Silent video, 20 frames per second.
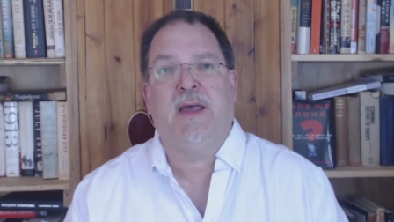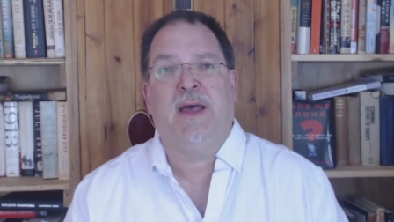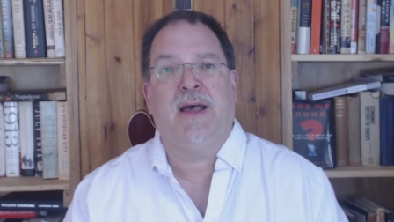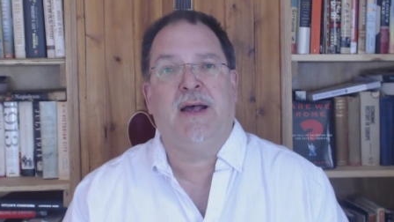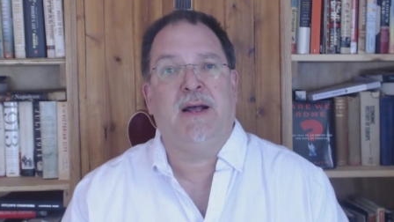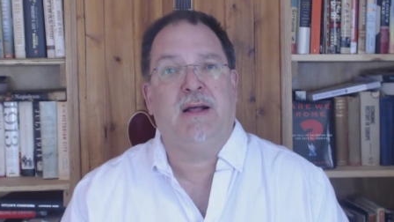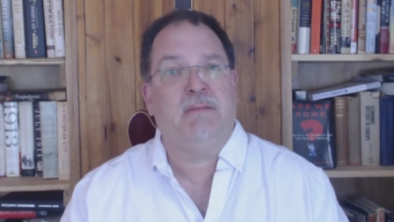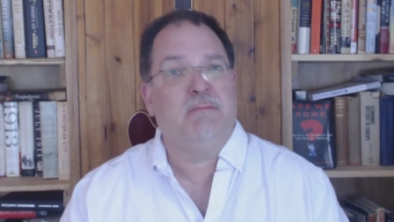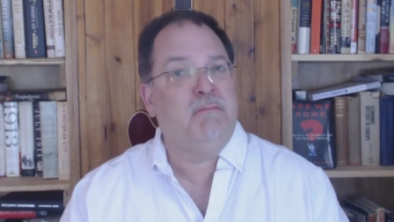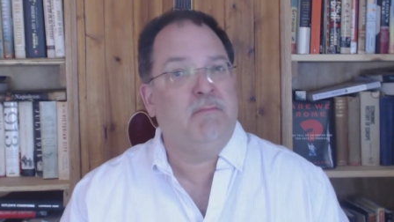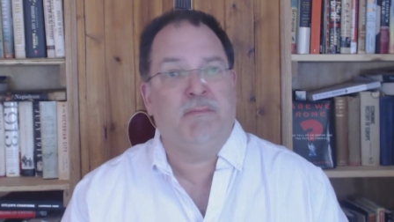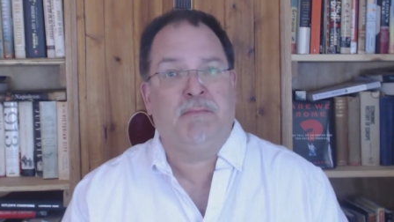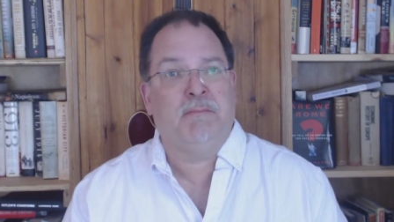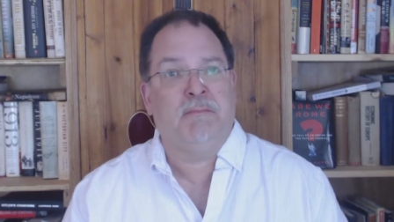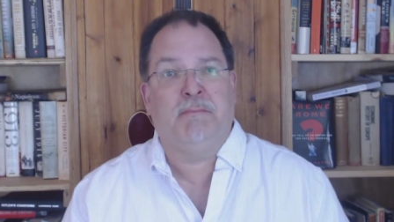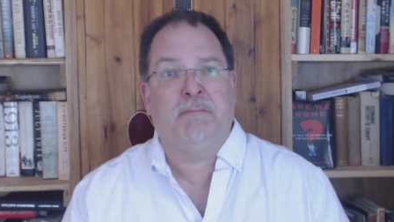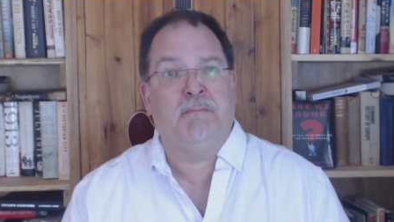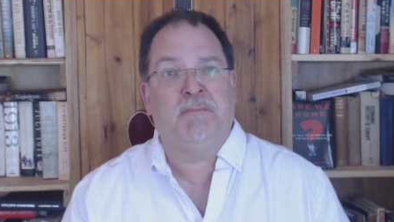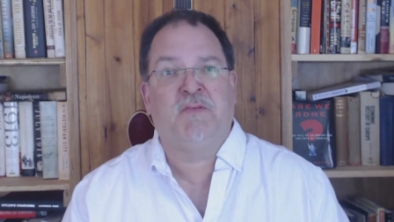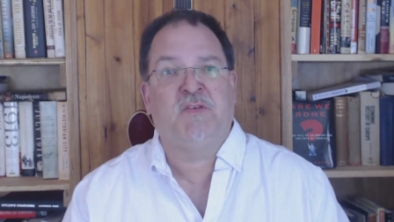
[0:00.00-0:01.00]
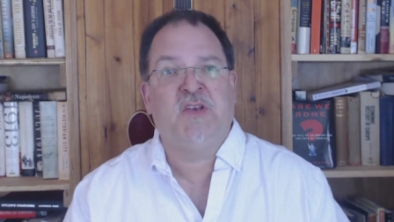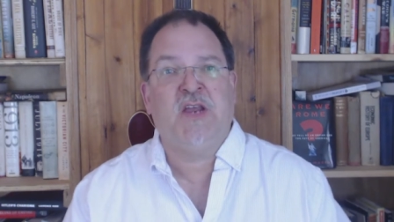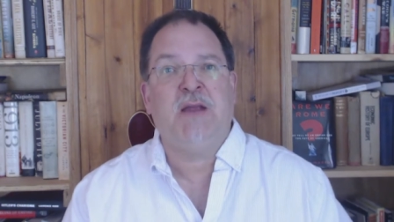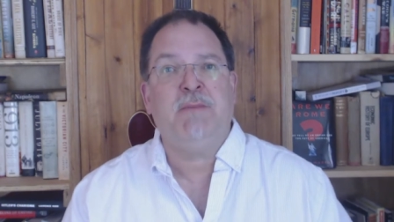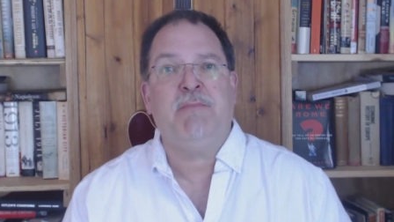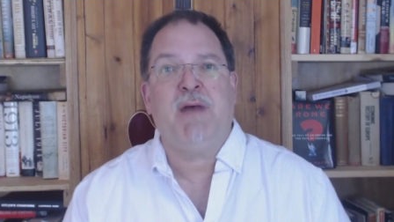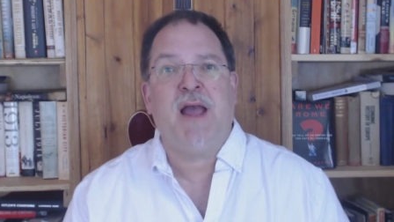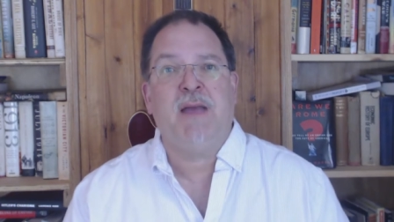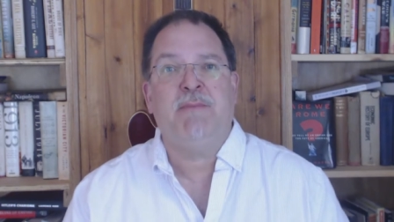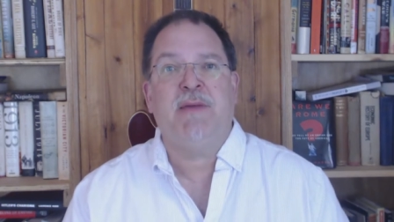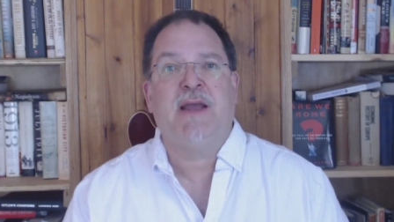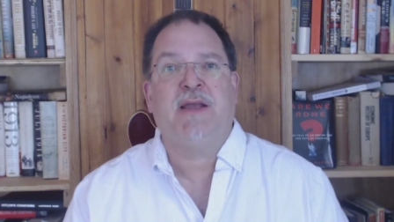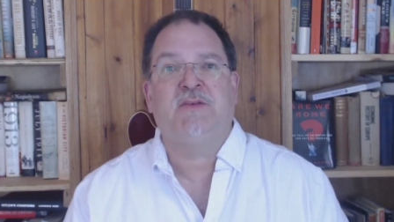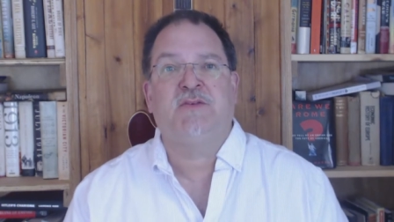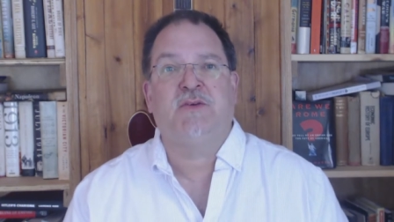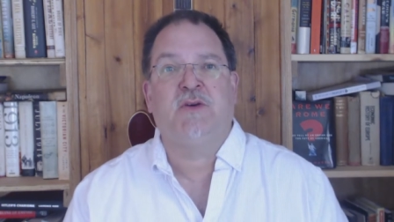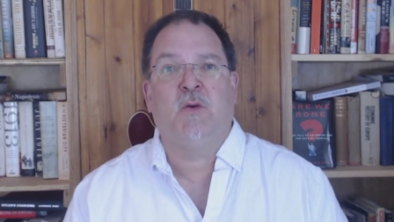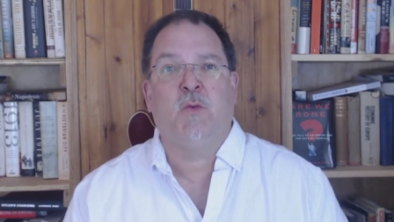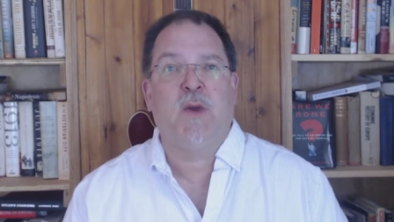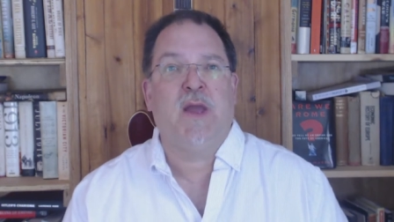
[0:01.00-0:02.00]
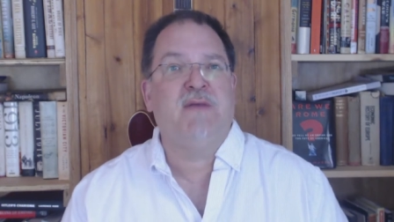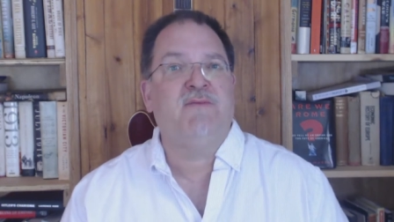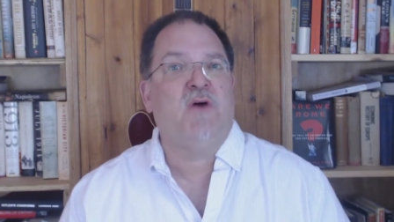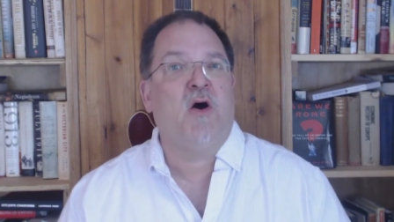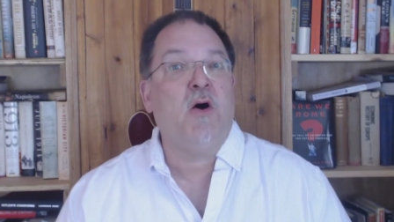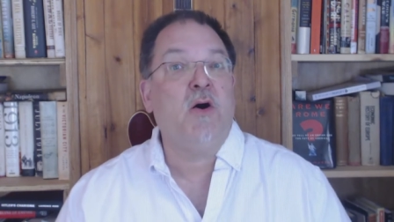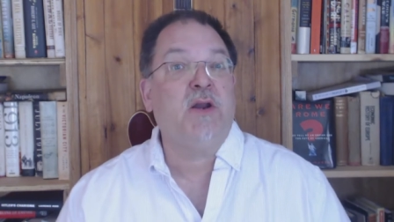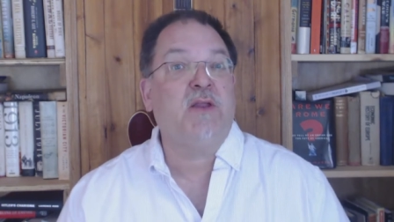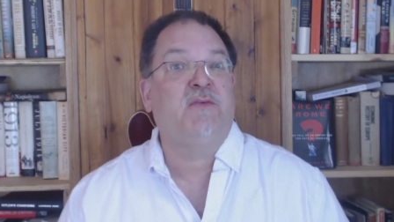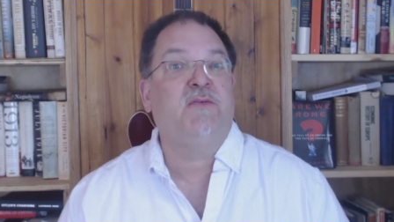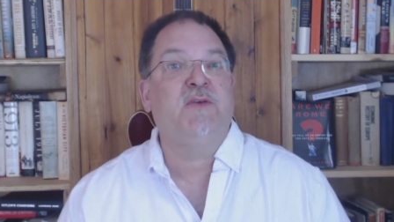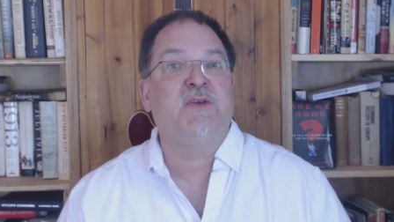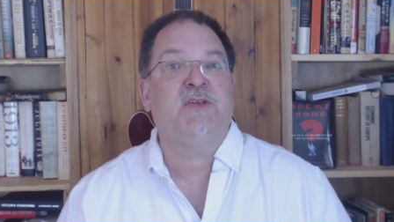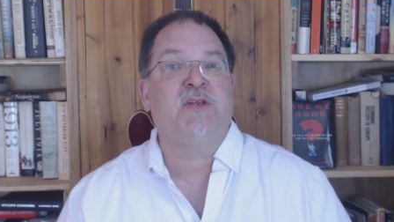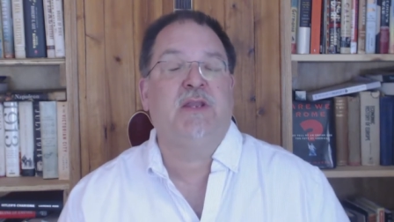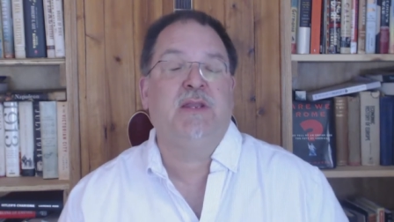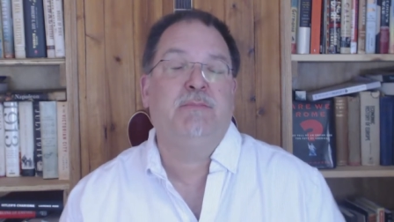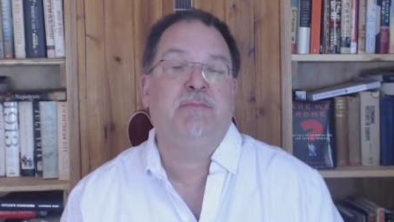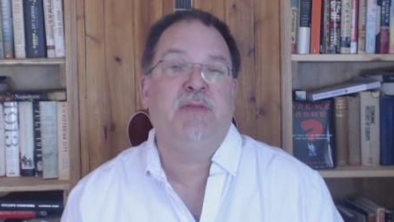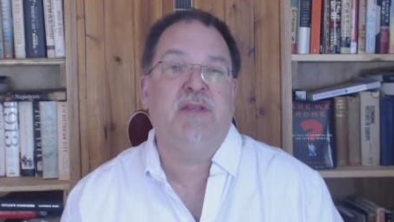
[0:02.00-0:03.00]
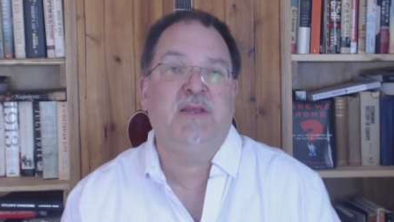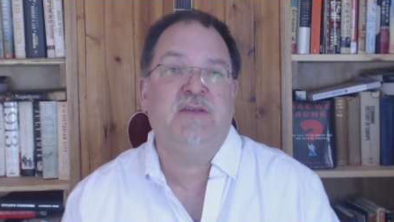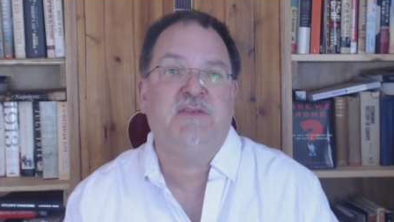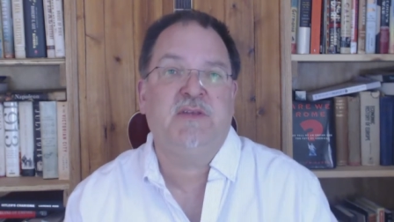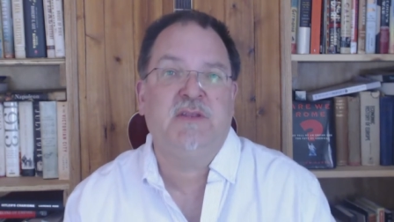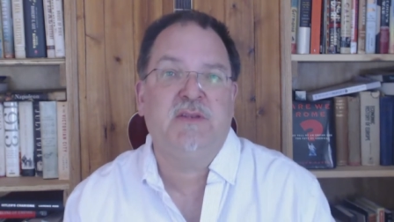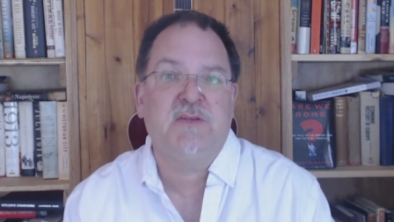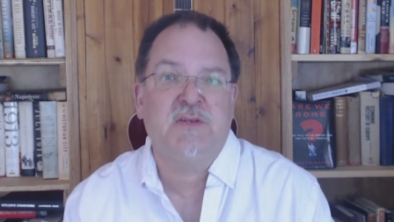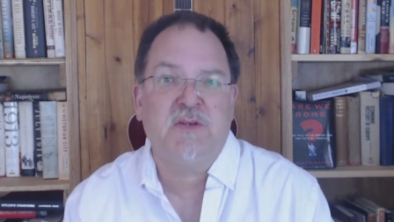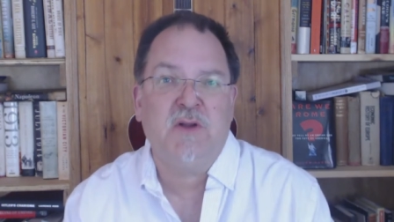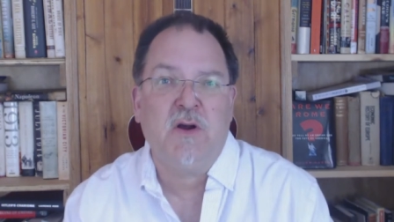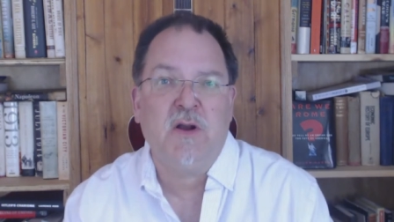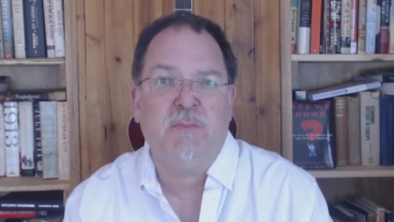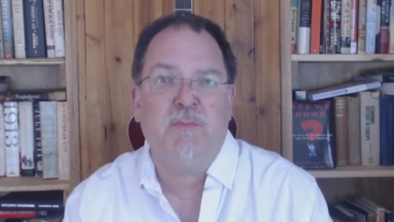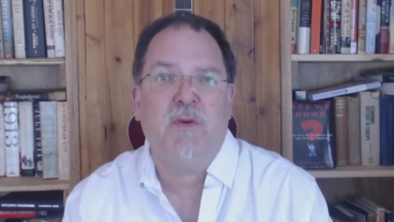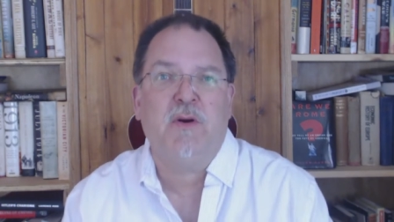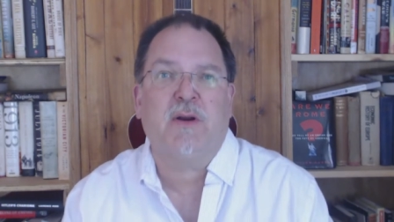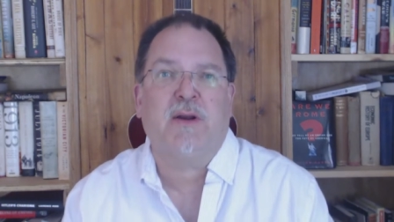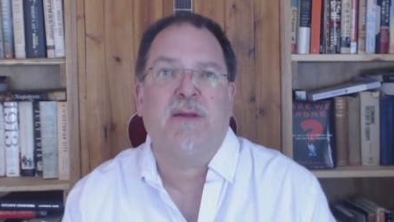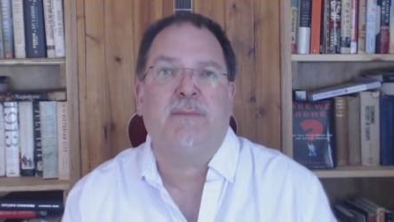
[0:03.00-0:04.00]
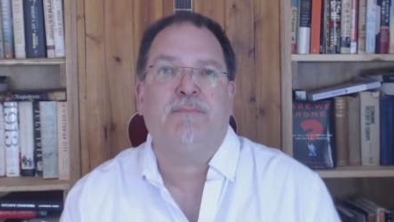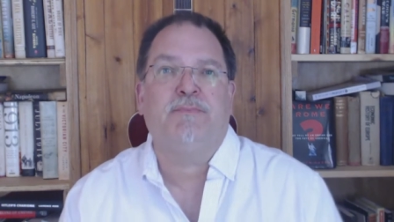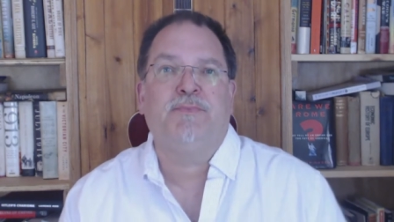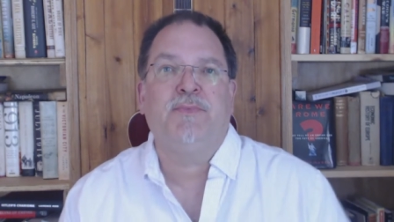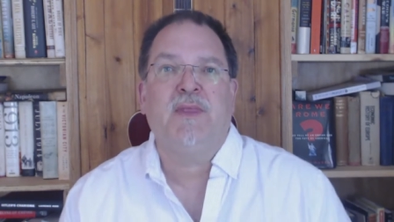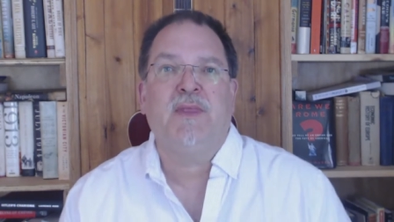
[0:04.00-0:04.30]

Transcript: Uh, share buybacks are a way of artificially pleasing the stock market.